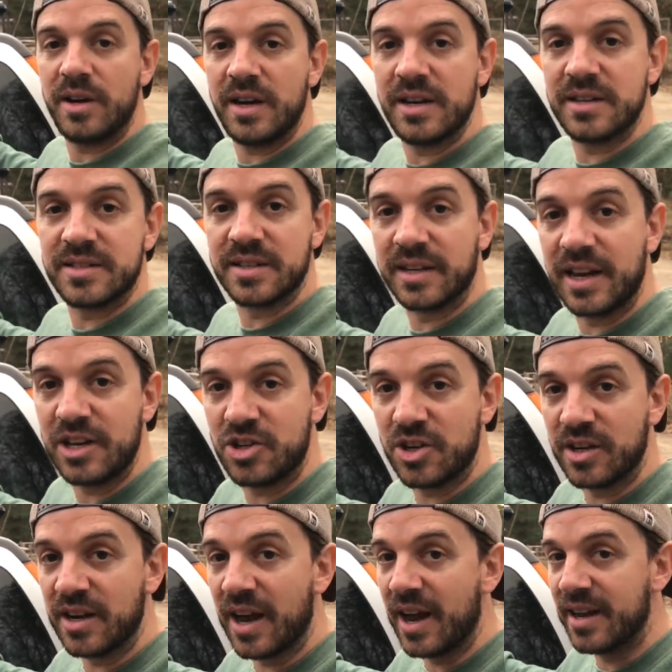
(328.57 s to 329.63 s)
insulation,
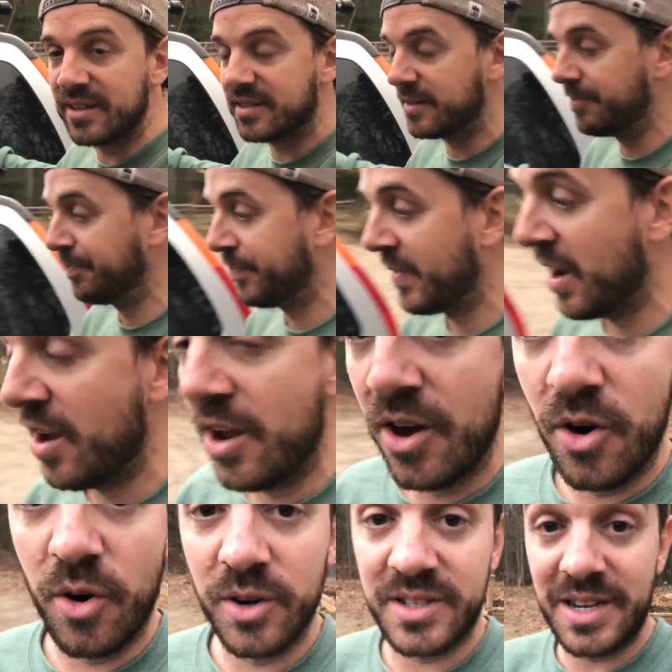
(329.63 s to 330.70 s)
guys.
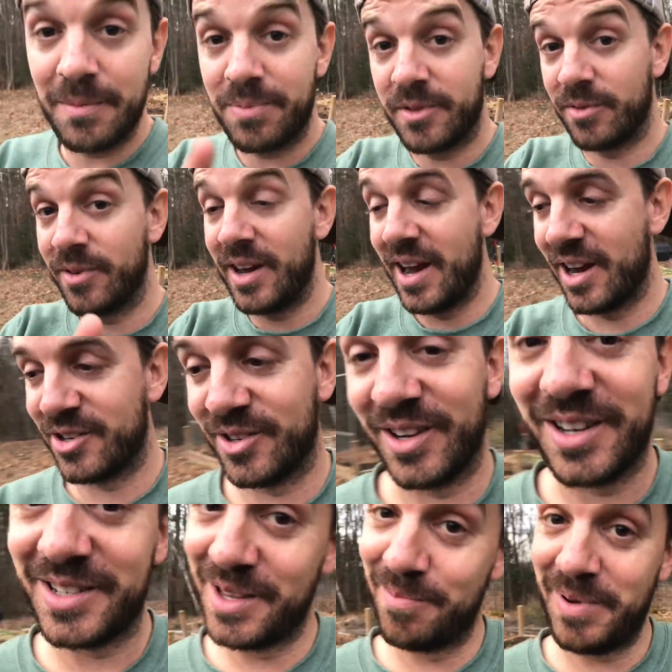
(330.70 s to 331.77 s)
Or tip three, actually,
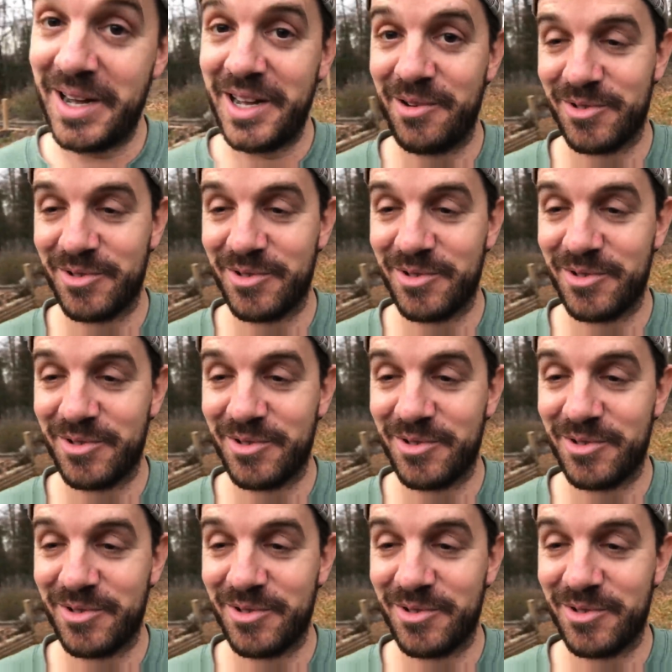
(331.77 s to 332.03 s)
because the beanie